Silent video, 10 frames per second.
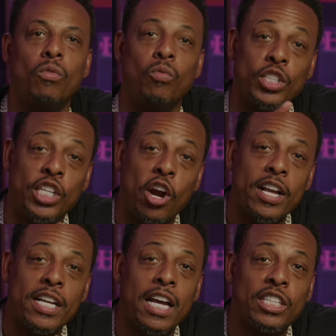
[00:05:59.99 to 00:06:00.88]

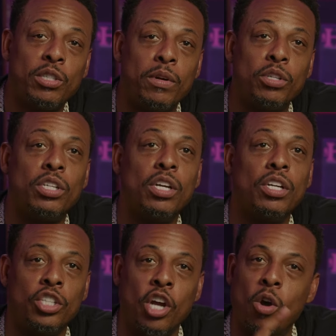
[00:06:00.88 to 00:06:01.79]
Returning customers,
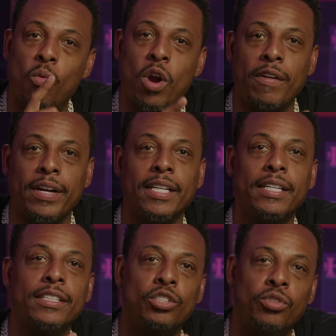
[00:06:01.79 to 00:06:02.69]
don't worry.
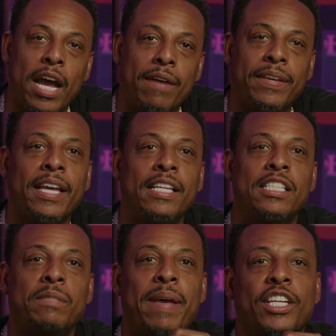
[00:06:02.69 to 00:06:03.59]
DraftKings
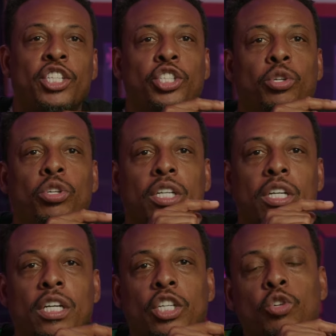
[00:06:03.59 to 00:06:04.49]
is making sure to hook